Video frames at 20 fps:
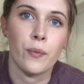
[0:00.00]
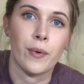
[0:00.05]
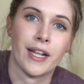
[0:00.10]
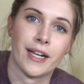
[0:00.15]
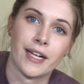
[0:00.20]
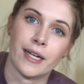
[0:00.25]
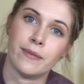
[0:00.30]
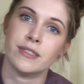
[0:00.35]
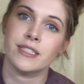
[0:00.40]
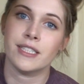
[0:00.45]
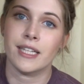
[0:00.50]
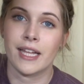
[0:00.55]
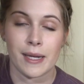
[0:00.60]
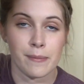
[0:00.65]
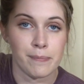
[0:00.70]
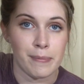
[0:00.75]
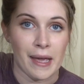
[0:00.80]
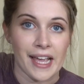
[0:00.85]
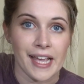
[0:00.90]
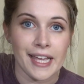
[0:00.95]
When it comes to
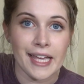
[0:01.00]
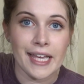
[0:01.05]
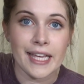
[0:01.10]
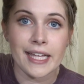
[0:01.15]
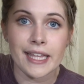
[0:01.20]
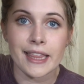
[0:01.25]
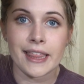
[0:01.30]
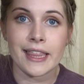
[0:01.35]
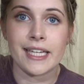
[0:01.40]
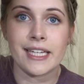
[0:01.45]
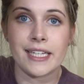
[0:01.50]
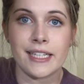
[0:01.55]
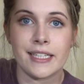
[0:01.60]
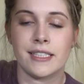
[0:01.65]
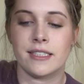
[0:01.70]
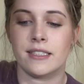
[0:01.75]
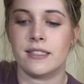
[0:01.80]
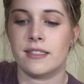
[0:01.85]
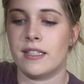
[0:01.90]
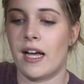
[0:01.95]
like baking
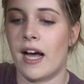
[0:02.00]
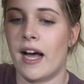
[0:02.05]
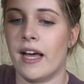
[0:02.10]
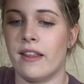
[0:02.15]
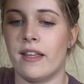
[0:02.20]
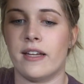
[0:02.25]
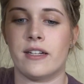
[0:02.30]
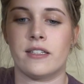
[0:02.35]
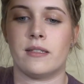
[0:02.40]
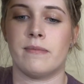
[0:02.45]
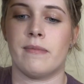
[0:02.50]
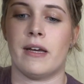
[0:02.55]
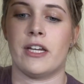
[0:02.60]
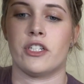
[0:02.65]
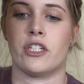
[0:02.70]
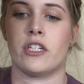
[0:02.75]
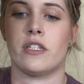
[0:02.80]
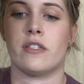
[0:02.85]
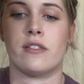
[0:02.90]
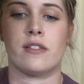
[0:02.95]
things, I like to
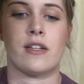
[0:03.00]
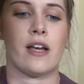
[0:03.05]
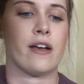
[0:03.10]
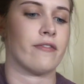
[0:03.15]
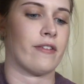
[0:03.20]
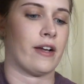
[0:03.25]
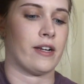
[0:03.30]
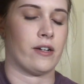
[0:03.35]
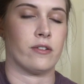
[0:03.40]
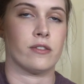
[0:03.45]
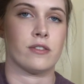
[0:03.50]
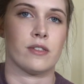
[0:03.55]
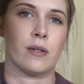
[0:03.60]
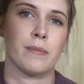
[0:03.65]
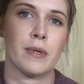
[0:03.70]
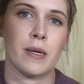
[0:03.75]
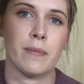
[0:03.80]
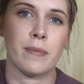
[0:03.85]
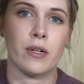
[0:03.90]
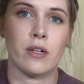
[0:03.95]
measure stuff. I know some
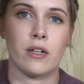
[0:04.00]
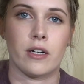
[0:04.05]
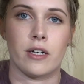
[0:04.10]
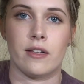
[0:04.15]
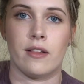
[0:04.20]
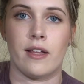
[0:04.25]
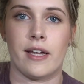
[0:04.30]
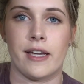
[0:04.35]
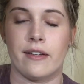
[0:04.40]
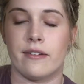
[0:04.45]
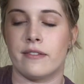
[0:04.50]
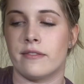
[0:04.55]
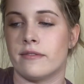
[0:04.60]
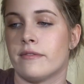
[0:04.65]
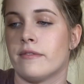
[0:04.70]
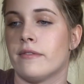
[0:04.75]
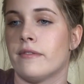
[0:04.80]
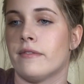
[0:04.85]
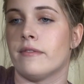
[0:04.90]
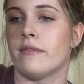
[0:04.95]
people are like
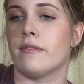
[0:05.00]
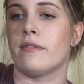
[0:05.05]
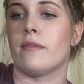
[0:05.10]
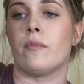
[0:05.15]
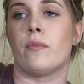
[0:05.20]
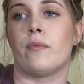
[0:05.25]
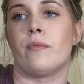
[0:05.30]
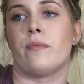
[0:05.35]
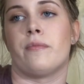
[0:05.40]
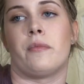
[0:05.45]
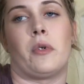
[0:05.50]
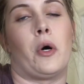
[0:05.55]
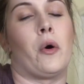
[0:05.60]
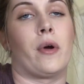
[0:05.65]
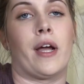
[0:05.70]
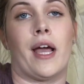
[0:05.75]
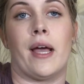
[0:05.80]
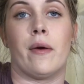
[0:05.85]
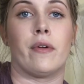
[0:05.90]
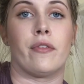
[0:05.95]

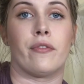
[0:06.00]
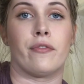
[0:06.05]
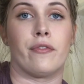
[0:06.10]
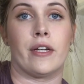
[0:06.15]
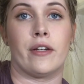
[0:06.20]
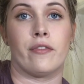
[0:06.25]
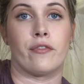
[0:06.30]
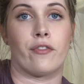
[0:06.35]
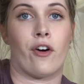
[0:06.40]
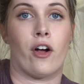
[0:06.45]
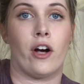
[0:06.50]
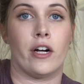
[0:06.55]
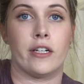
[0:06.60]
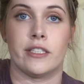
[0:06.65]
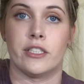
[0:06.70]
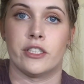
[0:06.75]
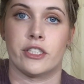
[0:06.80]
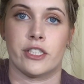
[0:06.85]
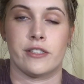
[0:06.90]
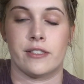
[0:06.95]
okay with free-for-all
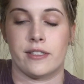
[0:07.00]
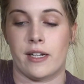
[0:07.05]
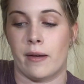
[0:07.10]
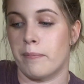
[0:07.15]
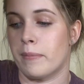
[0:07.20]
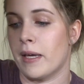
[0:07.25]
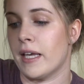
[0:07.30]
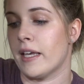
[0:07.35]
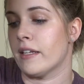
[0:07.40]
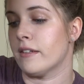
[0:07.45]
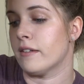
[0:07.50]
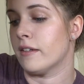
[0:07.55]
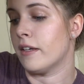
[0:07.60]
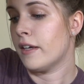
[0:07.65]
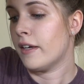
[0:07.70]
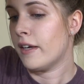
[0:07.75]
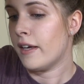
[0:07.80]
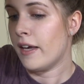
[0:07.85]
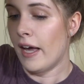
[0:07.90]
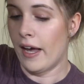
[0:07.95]
and just dumping
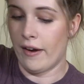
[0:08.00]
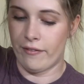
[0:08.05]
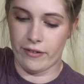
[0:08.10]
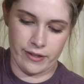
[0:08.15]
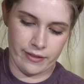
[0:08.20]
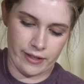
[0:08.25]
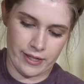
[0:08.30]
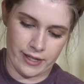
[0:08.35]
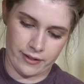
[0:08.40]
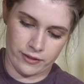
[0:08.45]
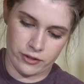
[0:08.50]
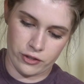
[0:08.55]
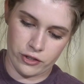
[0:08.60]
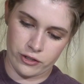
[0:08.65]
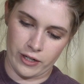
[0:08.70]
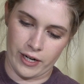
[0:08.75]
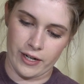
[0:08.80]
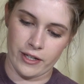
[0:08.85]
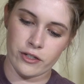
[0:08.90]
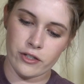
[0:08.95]
everything
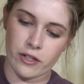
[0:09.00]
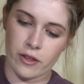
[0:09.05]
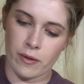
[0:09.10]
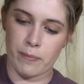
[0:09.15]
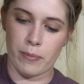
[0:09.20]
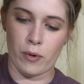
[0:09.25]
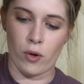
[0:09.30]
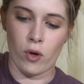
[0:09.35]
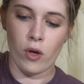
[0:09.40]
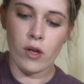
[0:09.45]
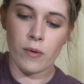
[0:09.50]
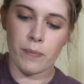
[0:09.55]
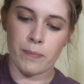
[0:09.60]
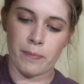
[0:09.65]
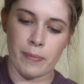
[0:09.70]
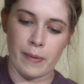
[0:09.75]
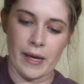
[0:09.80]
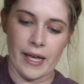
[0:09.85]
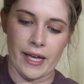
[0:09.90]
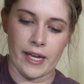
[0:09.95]
straight into the bowl,
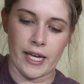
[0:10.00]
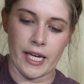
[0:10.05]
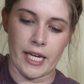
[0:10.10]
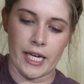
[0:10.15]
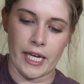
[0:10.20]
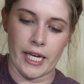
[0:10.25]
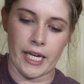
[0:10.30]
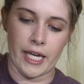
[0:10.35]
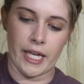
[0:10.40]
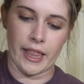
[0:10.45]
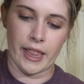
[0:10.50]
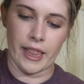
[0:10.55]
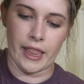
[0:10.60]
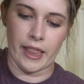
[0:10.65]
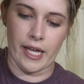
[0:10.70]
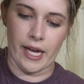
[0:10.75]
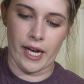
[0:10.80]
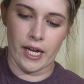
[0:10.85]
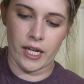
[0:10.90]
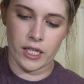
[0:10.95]
but
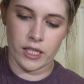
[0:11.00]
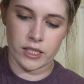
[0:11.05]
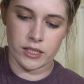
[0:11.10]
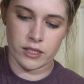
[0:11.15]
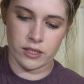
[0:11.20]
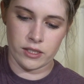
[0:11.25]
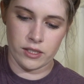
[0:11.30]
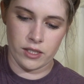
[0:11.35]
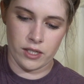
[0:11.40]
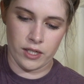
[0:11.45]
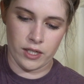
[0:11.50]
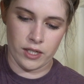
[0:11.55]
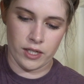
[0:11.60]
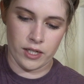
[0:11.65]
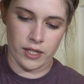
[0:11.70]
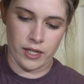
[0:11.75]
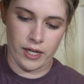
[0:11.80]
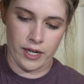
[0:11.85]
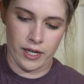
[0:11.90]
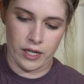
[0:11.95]
that's
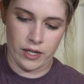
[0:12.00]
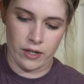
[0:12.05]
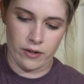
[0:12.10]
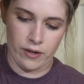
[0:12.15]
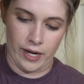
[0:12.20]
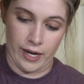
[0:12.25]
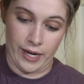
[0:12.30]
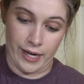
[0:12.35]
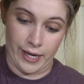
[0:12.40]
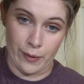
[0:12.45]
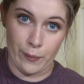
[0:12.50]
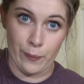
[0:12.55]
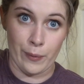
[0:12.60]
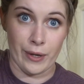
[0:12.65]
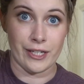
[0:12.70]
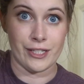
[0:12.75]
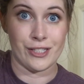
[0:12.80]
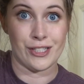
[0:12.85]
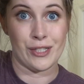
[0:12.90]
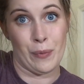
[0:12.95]
not how I
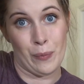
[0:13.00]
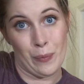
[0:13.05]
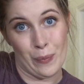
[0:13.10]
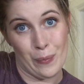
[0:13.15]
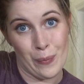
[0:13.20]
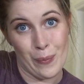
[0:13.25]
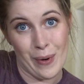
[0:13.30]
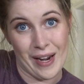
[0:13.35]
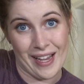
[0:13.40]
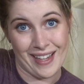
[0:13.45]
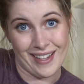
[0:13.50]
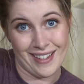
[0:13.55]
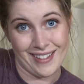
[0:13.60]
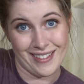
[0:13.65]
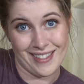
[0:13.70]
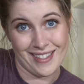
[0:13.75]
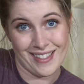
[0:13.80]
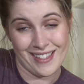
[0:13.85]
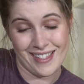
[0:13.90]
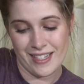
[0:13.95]
was
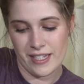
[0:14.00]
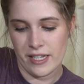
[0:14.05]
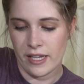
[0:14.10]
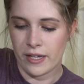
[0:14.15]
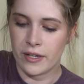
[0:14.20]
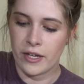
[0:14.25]
raised.